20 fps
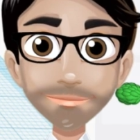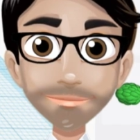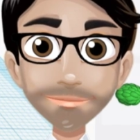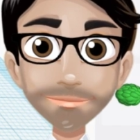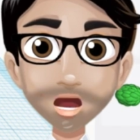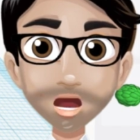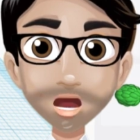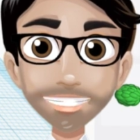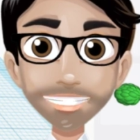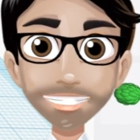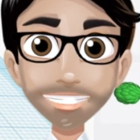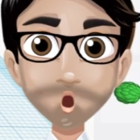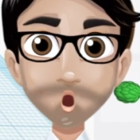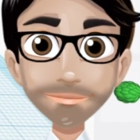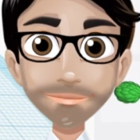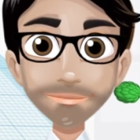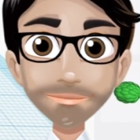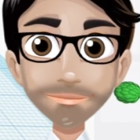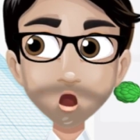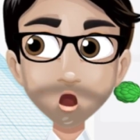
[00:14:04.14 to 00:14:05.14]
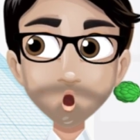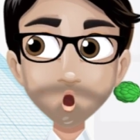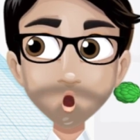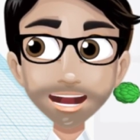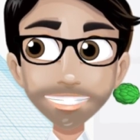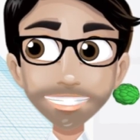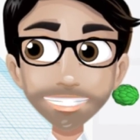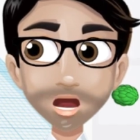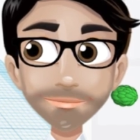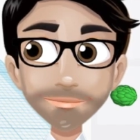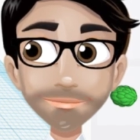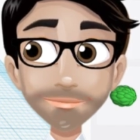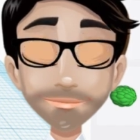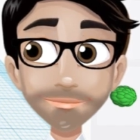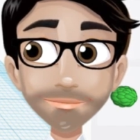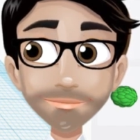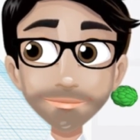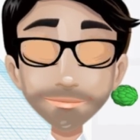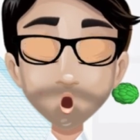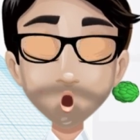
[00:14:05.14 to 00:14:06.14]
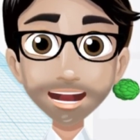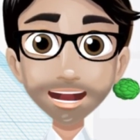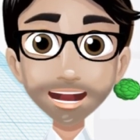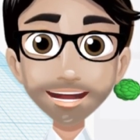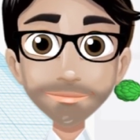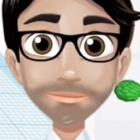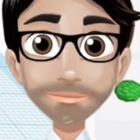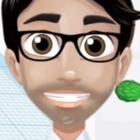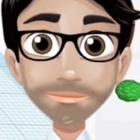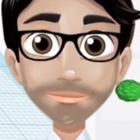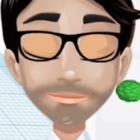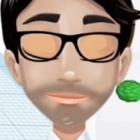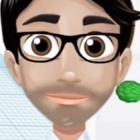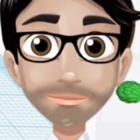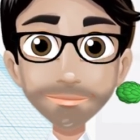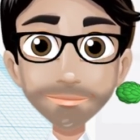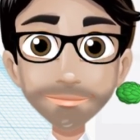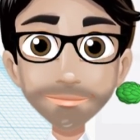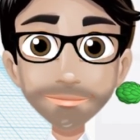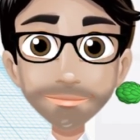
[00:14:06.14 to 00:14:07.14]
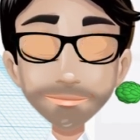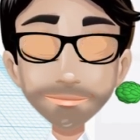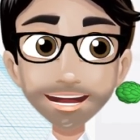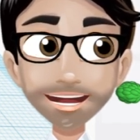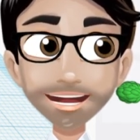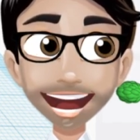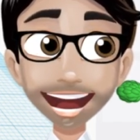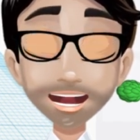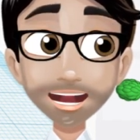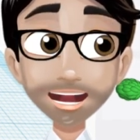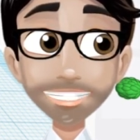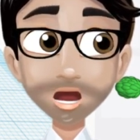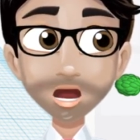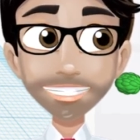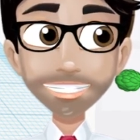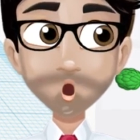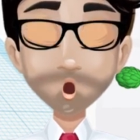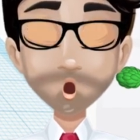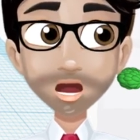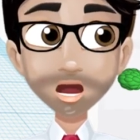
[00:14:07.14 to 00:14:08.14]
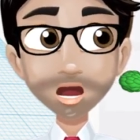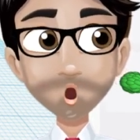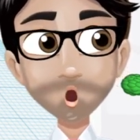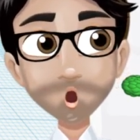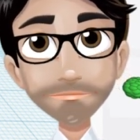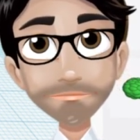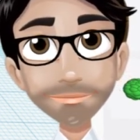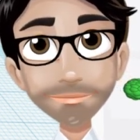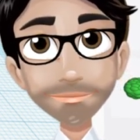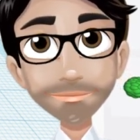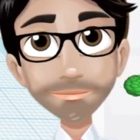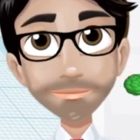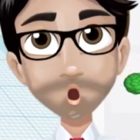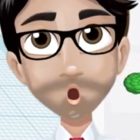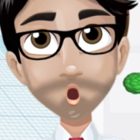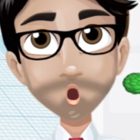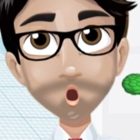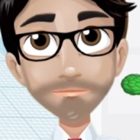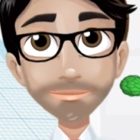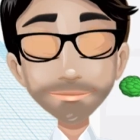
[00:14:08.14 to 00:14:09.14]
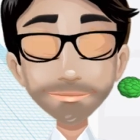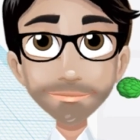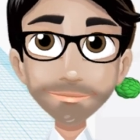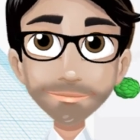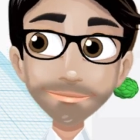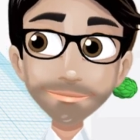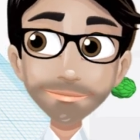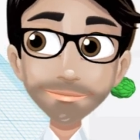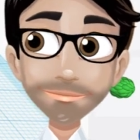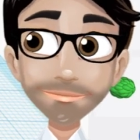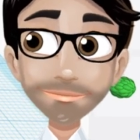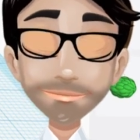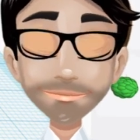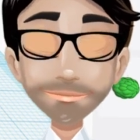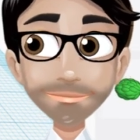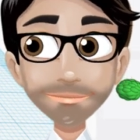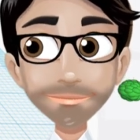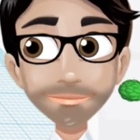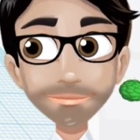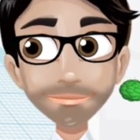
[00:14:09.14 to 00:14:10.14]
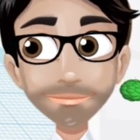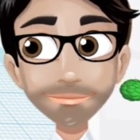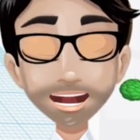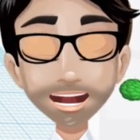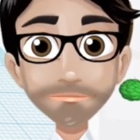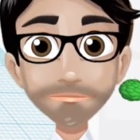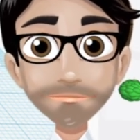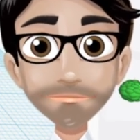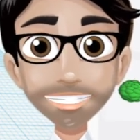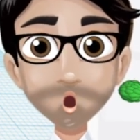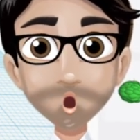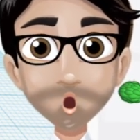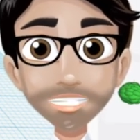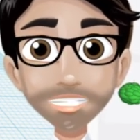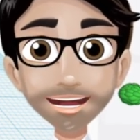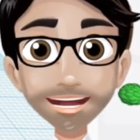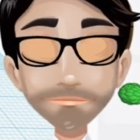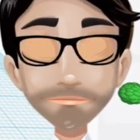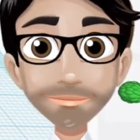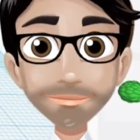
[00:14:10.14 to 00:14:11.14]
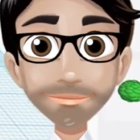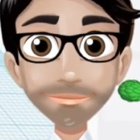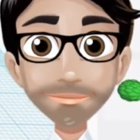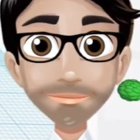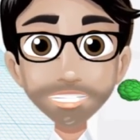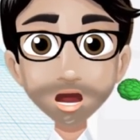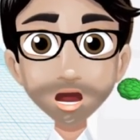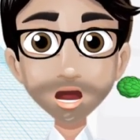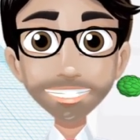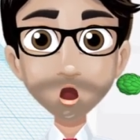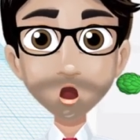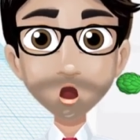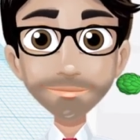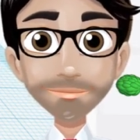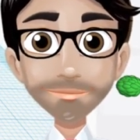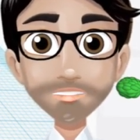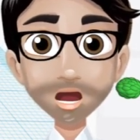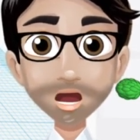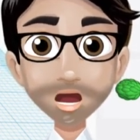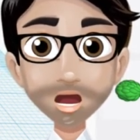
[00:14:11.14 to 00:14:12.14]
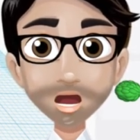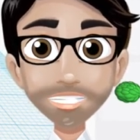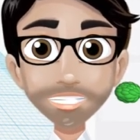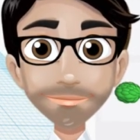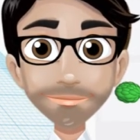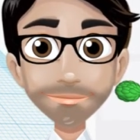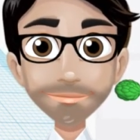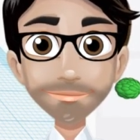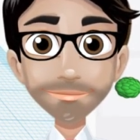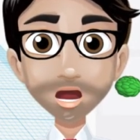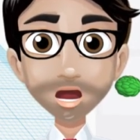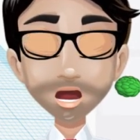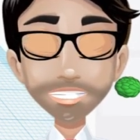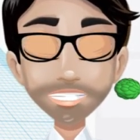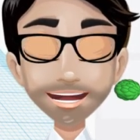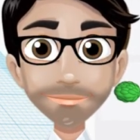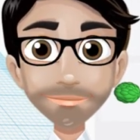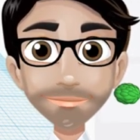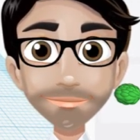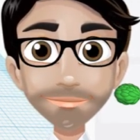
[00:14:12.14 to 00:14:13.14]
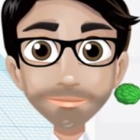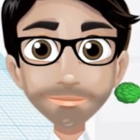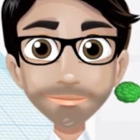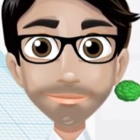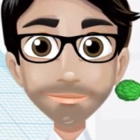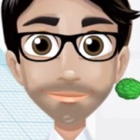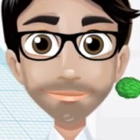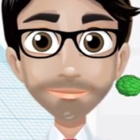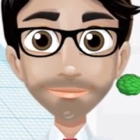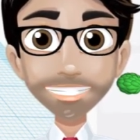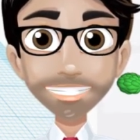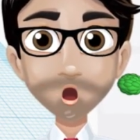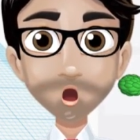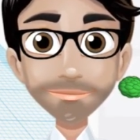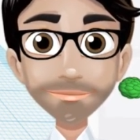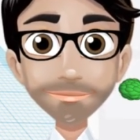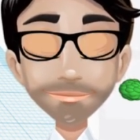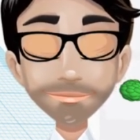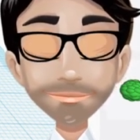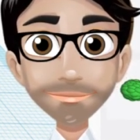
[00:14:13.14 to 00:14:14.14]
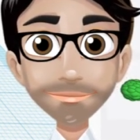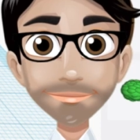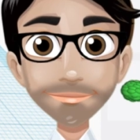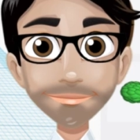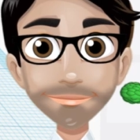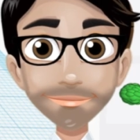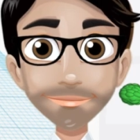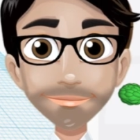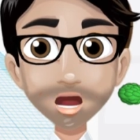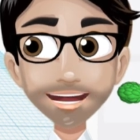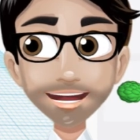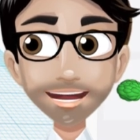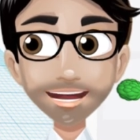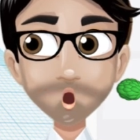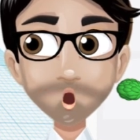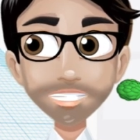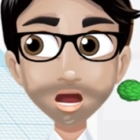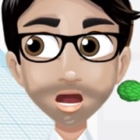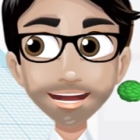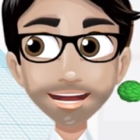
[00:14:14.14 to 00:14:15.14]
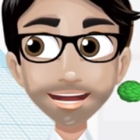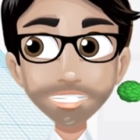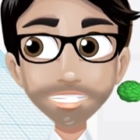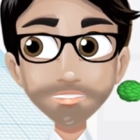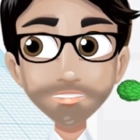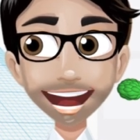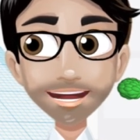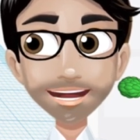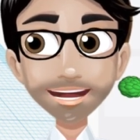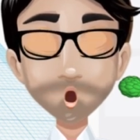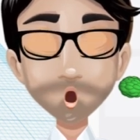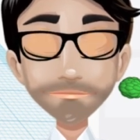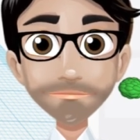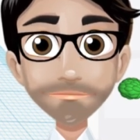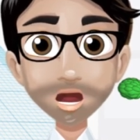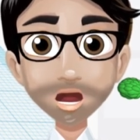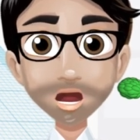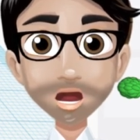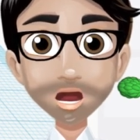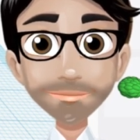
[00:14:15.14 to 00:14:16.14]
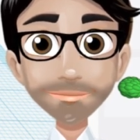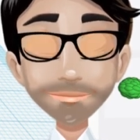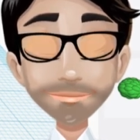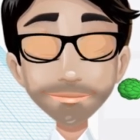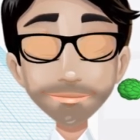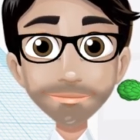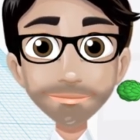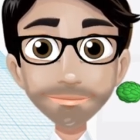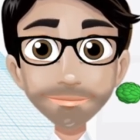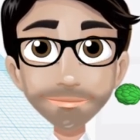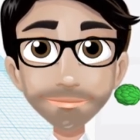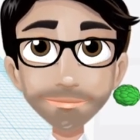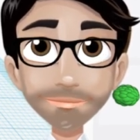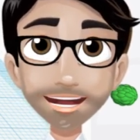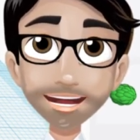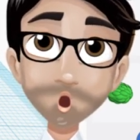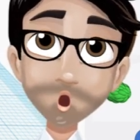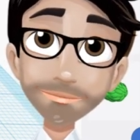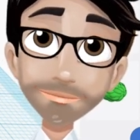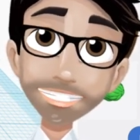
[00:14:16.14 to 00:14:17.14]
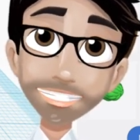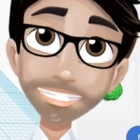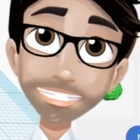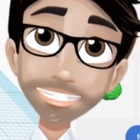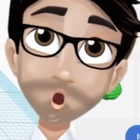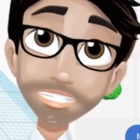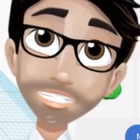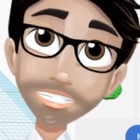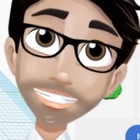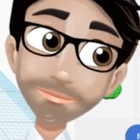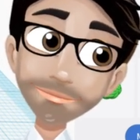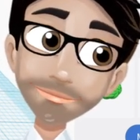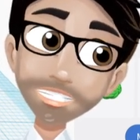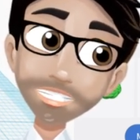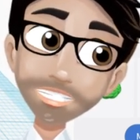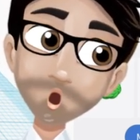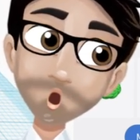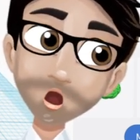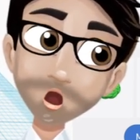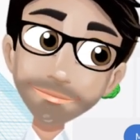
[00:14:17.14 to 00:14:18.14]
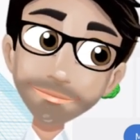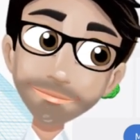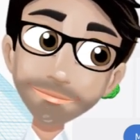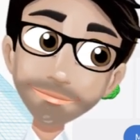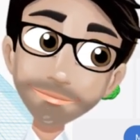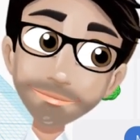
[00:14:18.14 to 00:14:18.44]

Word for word: Well, I'm just going to re remove all of it. Hopefully it works. I got all of them. Did I get all of them? That one. I think the toes need to be secured. And let's try it. Okay, good. So when you have your final leg, you want to put it in here